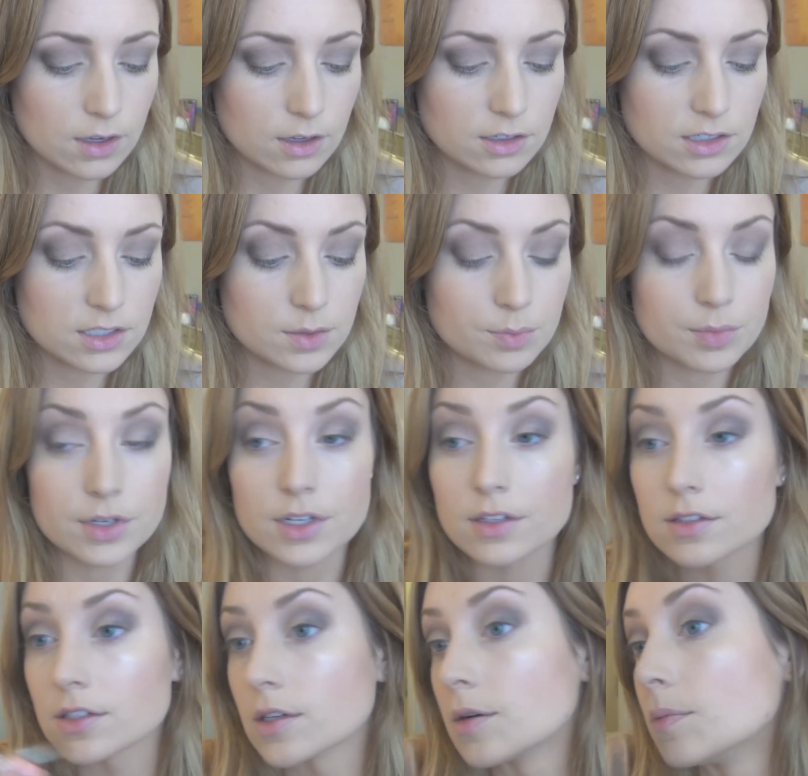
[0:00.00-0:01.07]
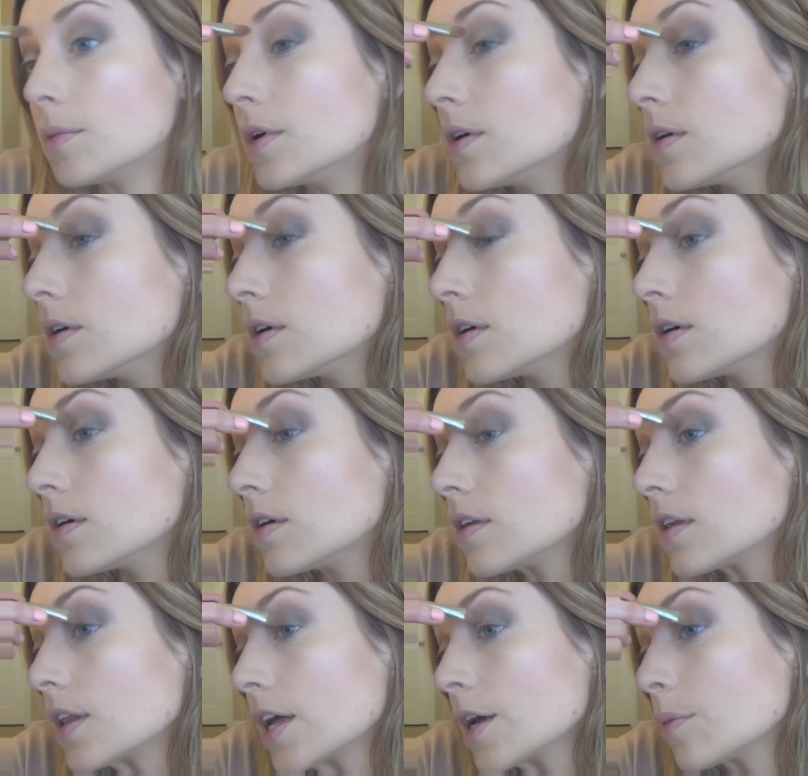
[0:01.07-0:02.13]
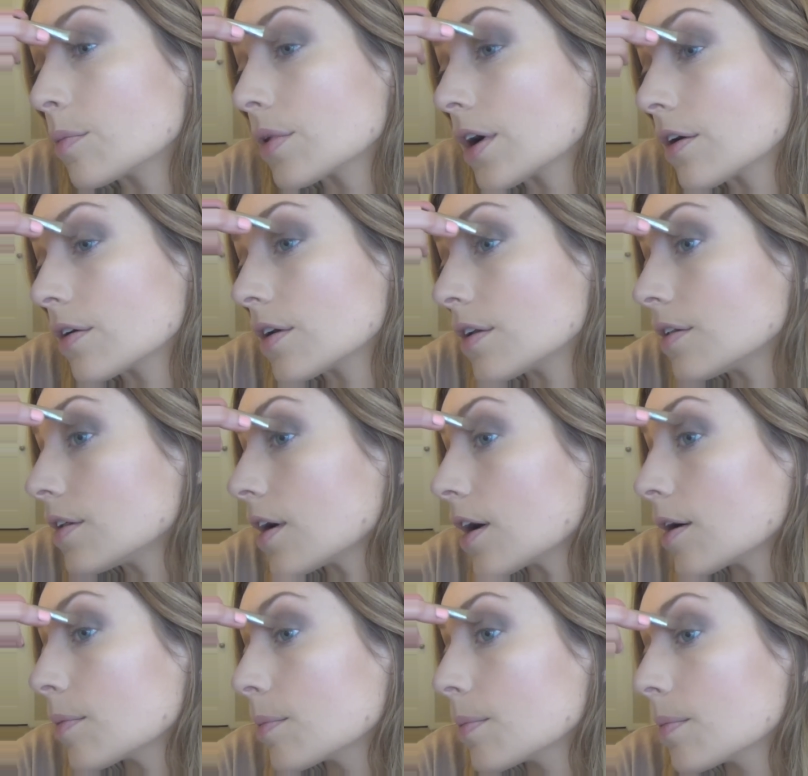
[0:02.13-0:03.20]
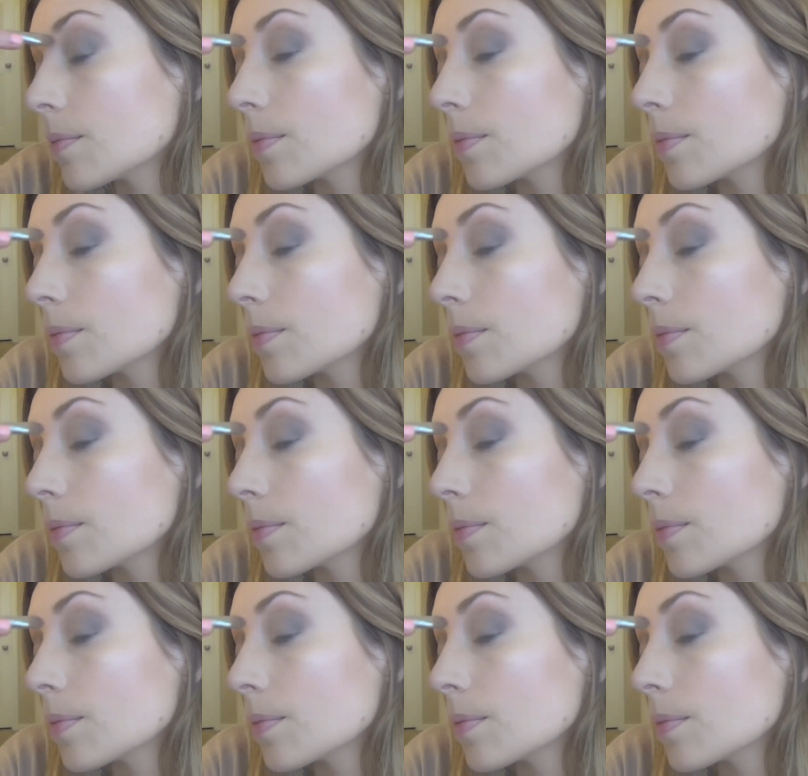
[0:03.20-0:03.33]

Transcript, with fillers: I'll just put some light brown on top.